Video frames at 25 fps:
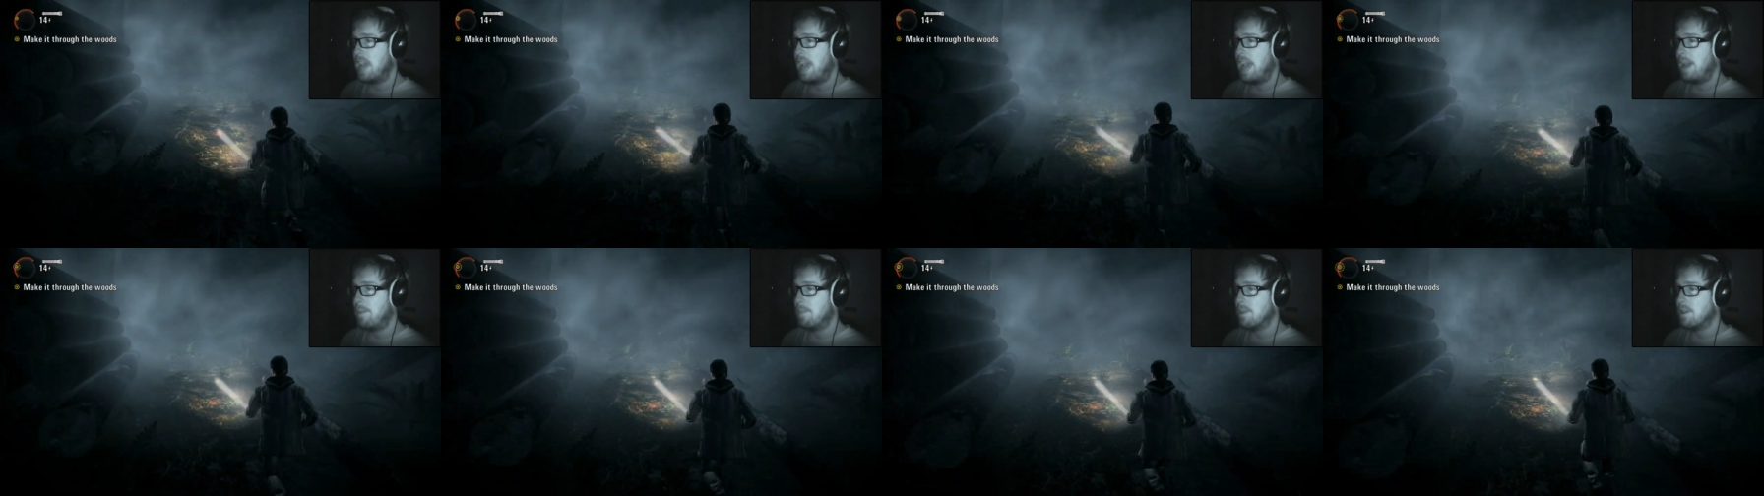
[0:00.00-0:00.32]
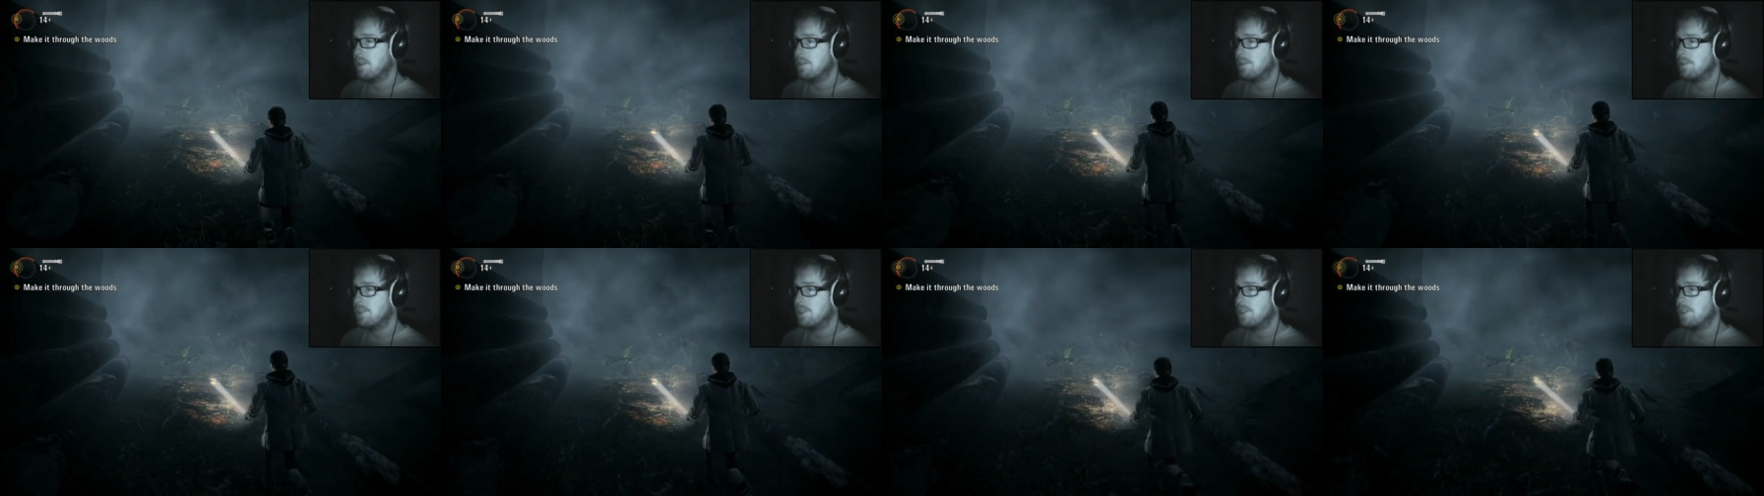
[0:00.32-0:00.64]

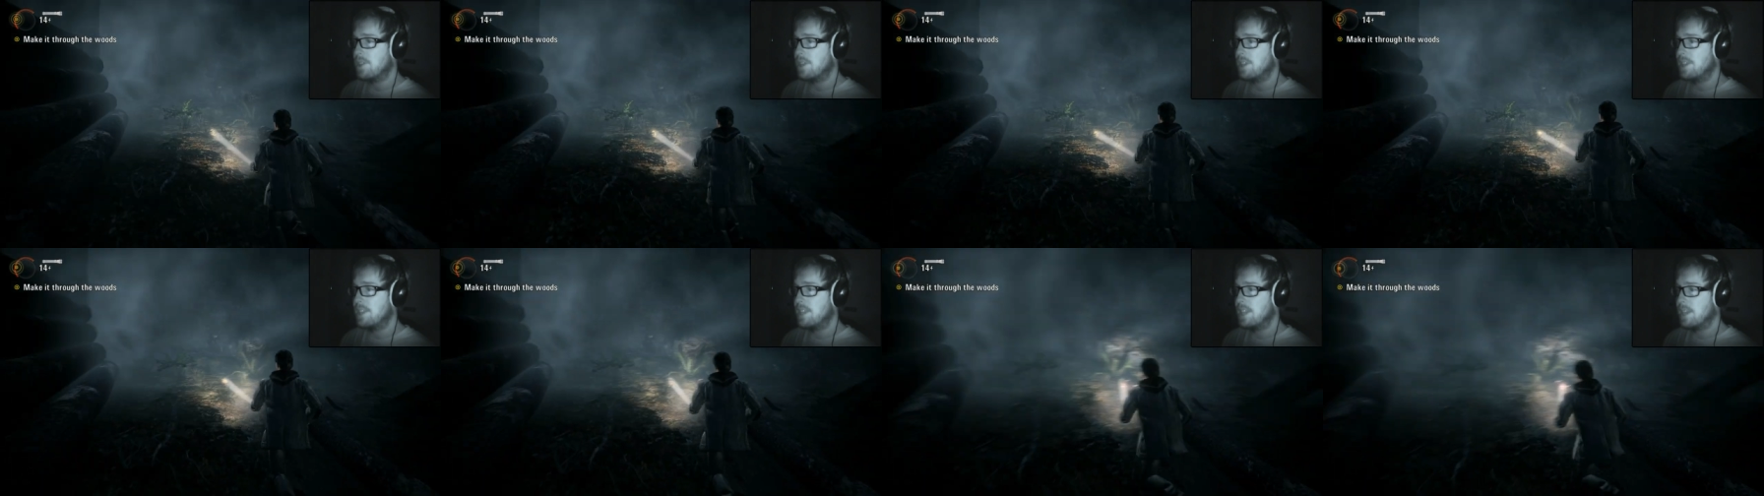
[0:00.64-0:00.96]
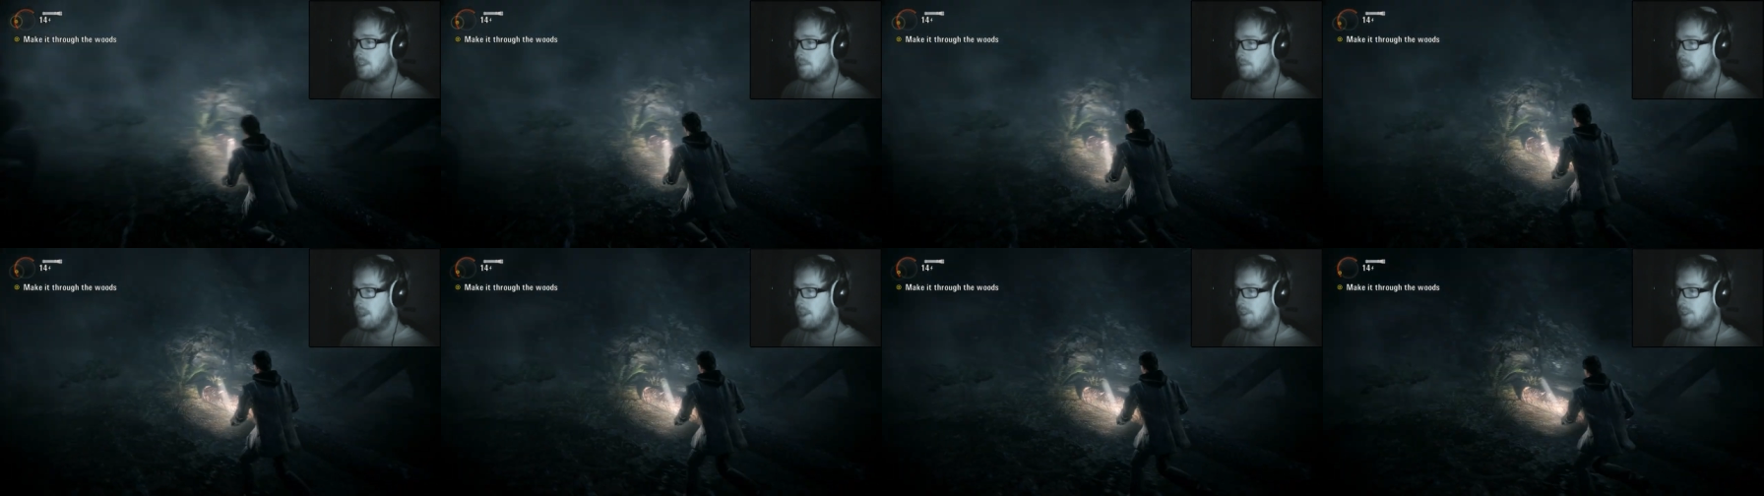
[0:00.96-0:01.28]
ammo just sitting
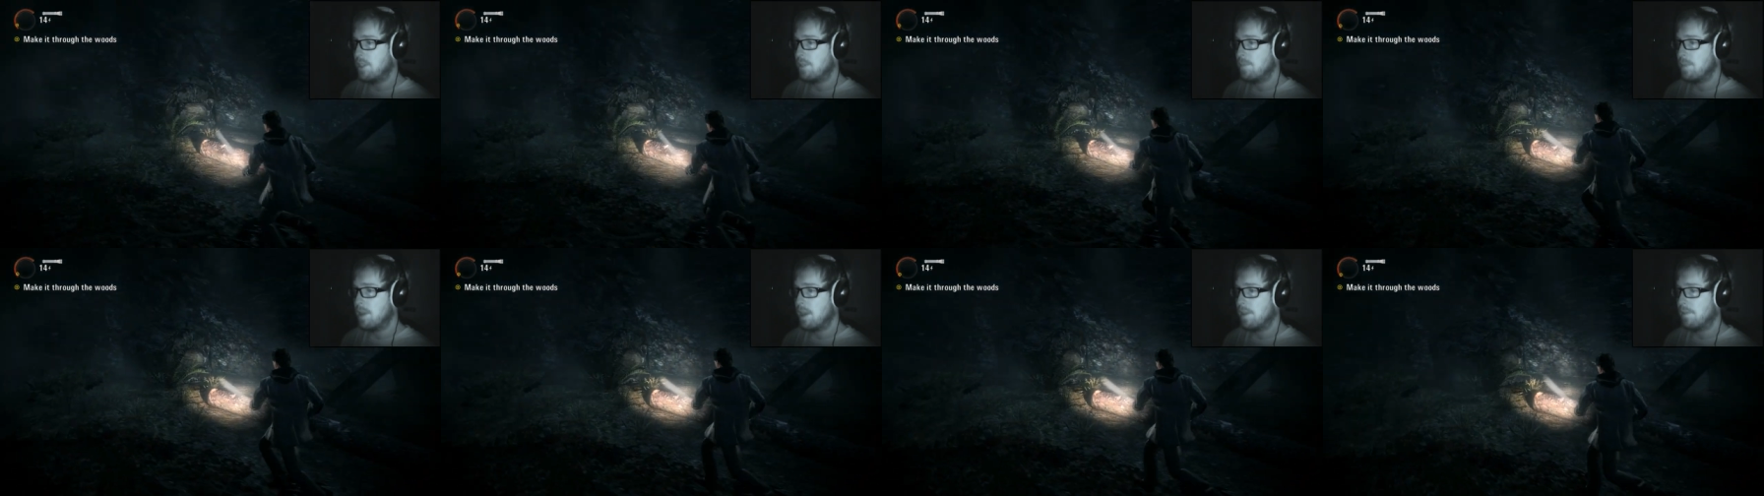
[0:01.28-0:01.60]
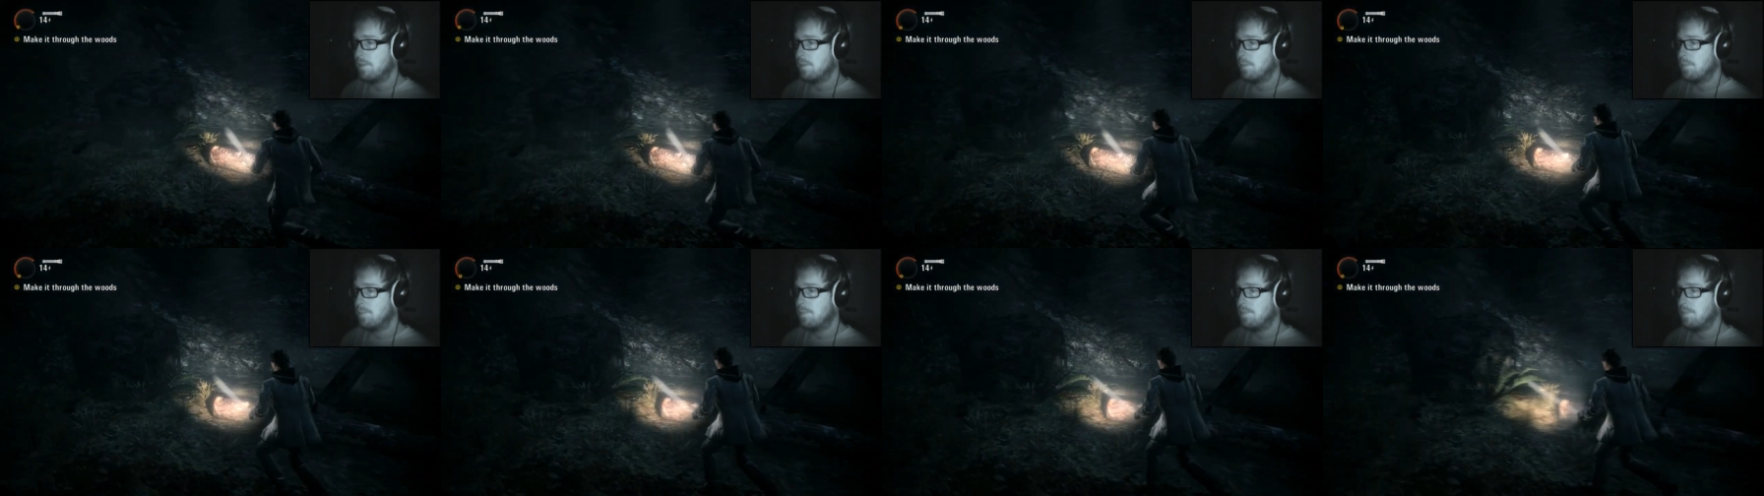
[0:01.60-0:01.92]
around in the middle of
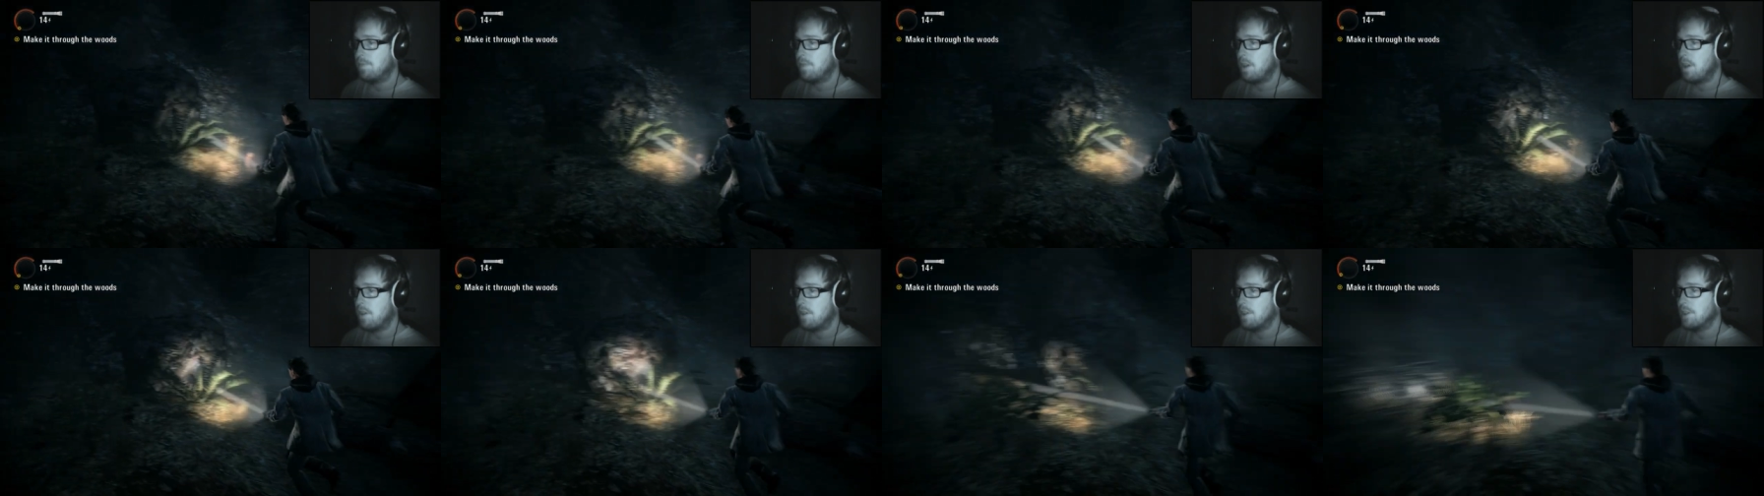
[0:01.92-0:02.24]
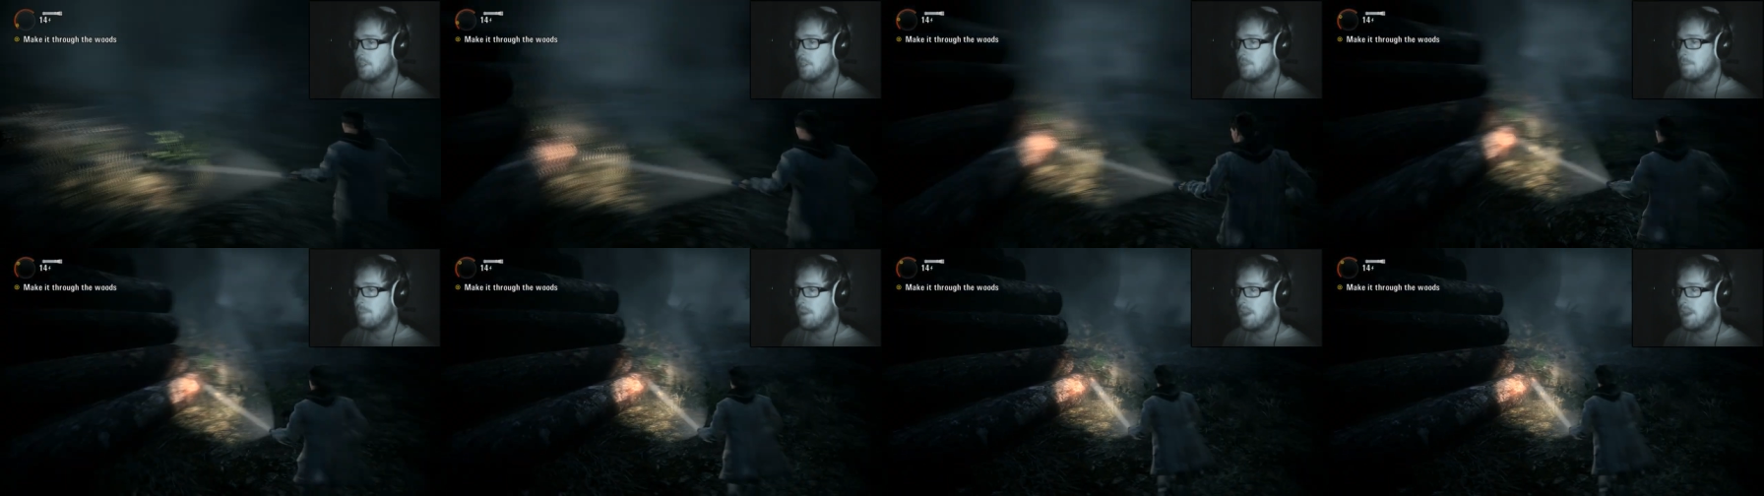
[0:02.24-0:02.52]
a forest,